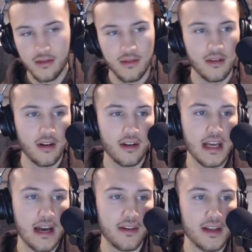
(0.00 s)
I already
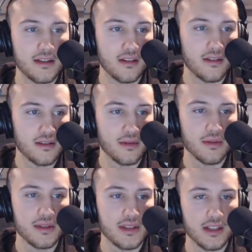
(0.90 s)
have it, 1800,
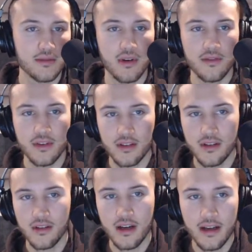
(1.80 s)
21.6, perfect.
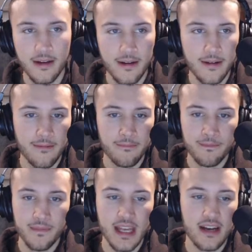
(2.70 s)
Okay,
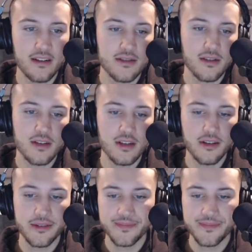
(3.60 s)
now let's go here.